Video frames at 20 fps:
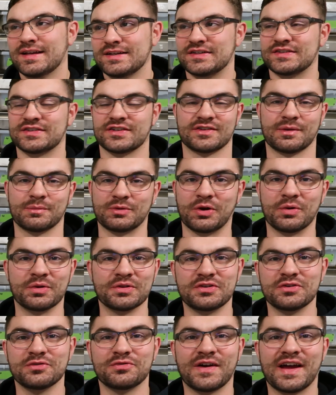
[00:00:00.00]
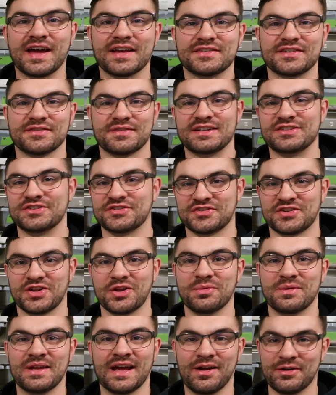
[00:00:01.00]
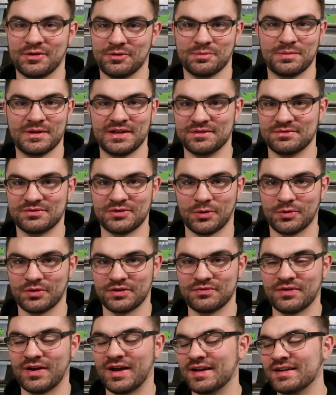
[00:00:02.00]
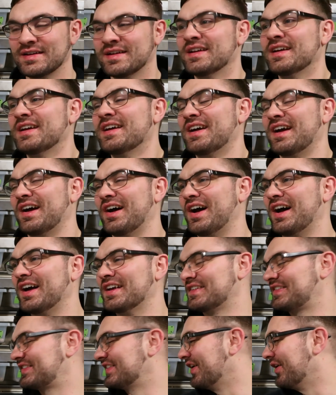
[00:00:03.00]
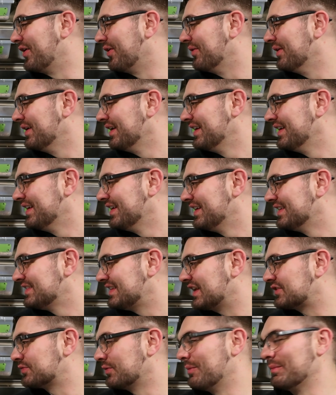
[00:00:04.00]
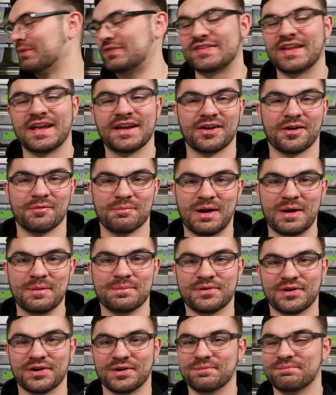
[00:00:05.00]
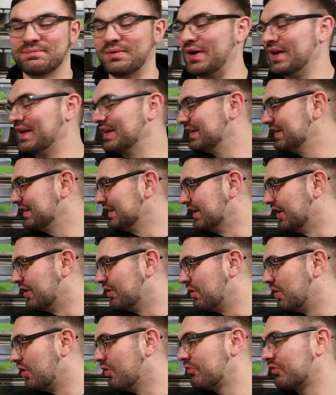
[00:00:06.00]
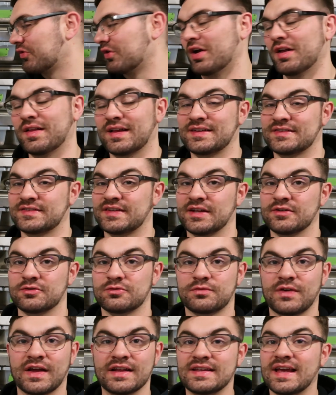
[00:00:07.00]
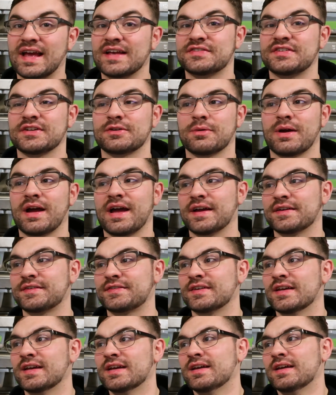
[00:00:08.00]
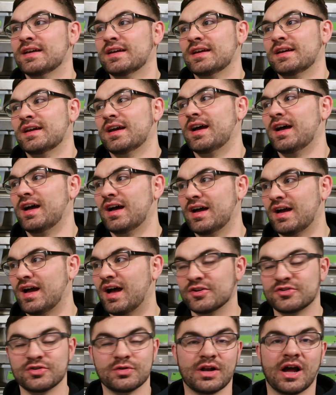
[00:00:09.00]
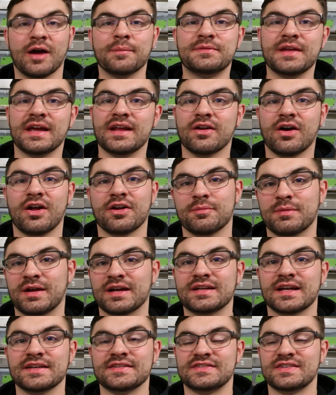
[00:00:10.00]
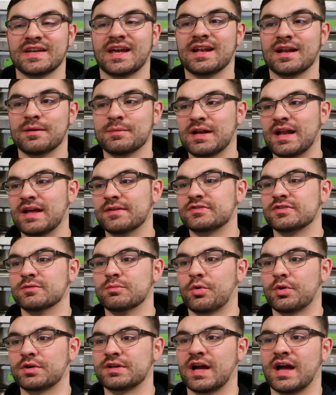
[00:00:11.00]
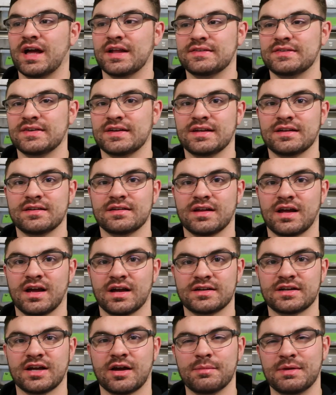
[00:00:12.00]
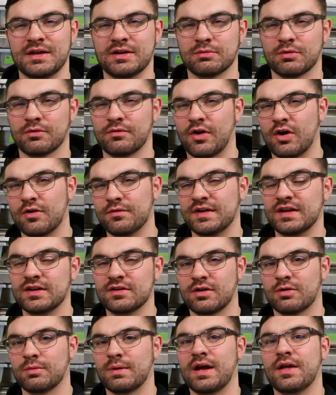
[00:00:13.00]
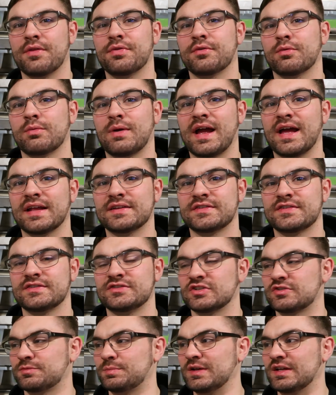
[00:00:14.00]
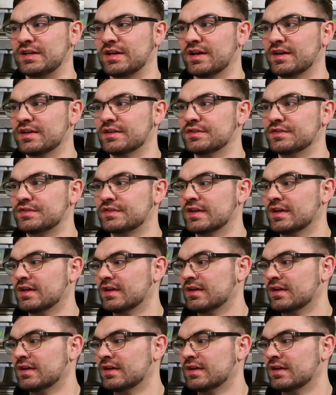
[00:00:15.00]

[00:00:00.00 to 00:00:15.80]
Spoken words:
just because I'm going too fast, if I just slowed down it would be totally fine. So that's one mistake on my part, but you know, overall, like I said, fantastic racks. I'll do an update on them, like I said. I'm gonna have some more content coming revolving around the rats, just because